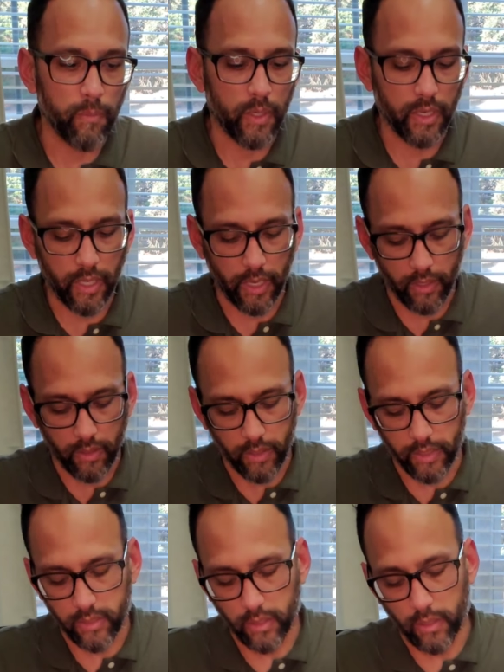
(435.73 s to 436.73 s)
again,
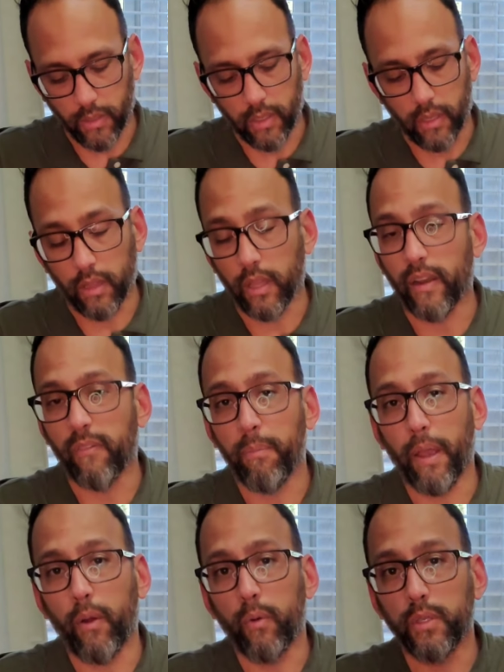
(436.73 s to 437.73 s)
it's a lot of
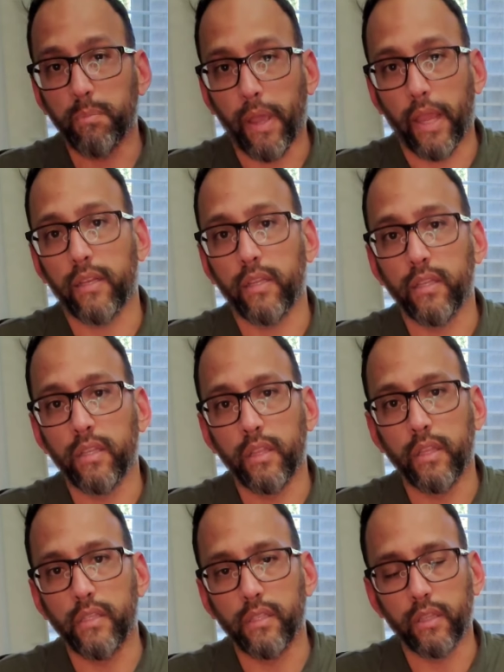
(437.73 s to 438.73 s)
power is packed into
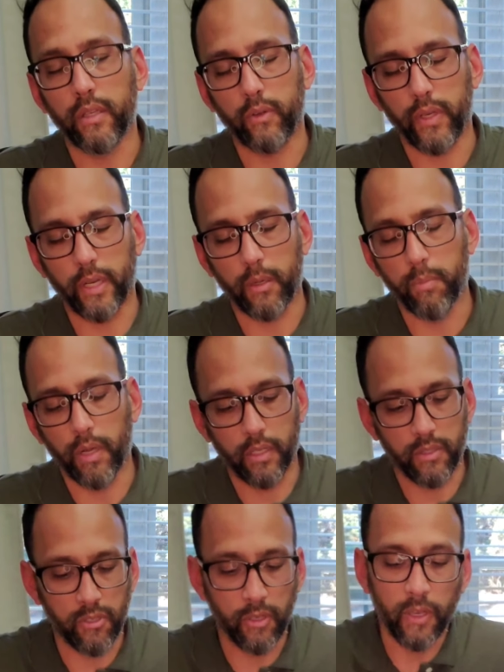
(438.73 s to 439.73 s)
these little
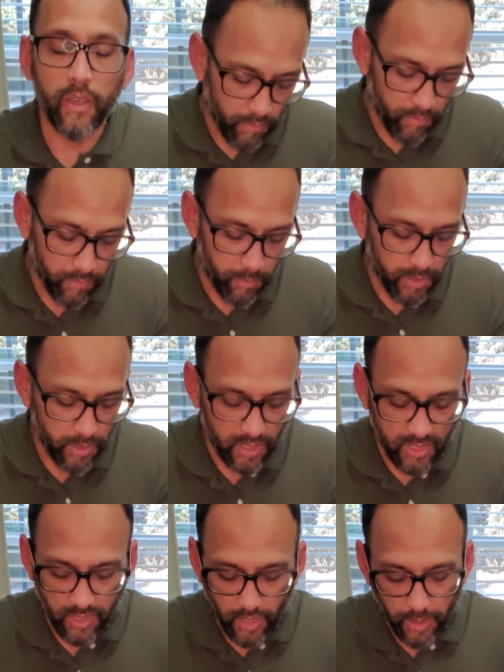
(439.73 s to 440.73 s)
earbuds. From a
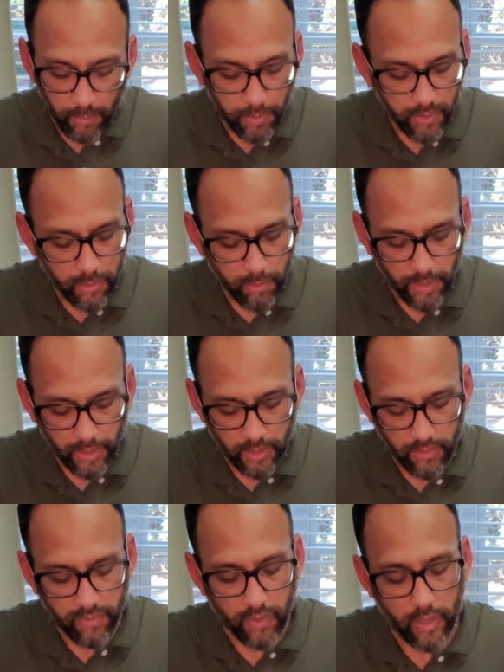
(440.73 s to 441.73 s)
design
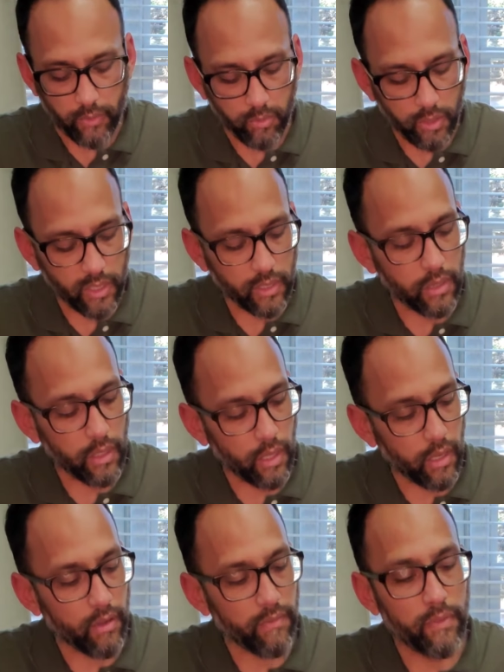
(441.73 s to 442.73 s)
perspective, I really
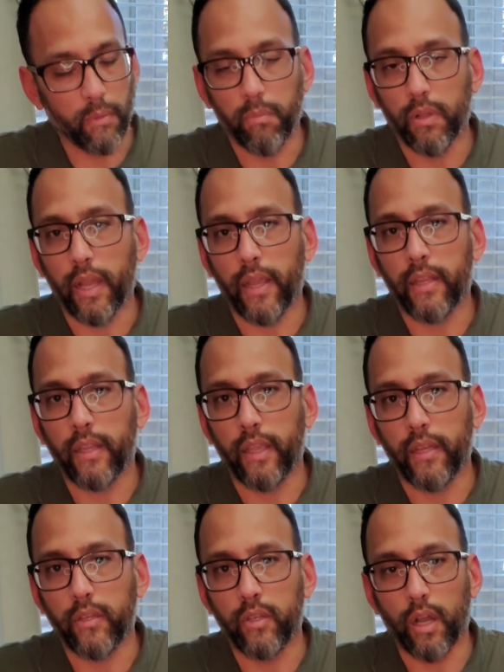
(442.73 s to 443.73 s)
love the black
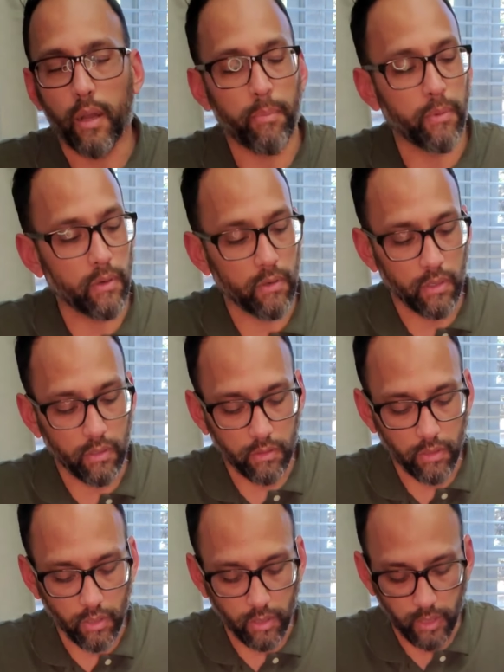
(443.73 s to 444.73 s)
and copper
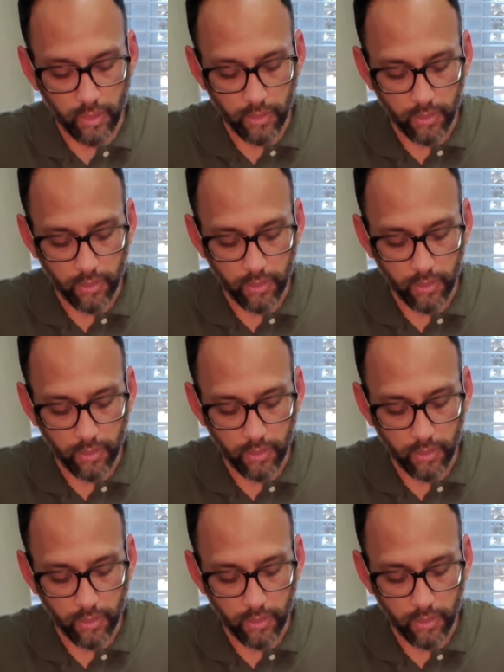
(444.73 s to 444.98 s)
look.